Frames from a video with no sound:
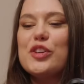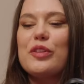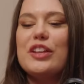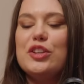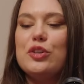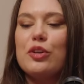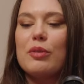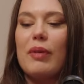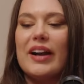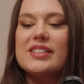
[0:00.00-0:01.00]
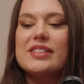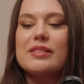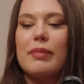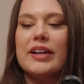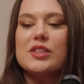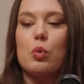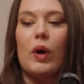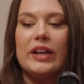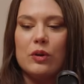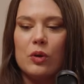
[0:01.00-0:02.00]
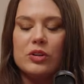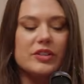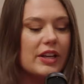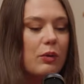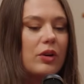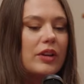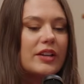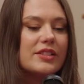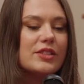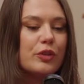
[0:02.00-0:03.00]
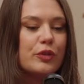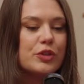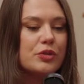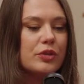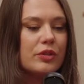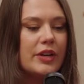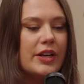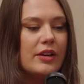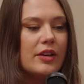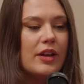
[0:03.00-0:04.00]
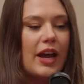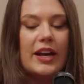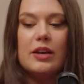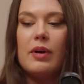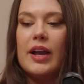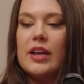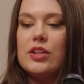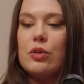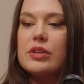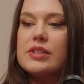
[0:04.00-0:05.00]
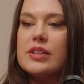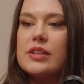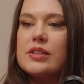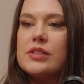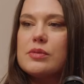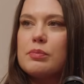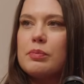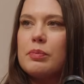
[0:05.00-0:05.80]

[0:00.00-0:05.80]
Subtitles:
so then mine is white gold, because I wore a lot of silver jewelry anyway, and yours is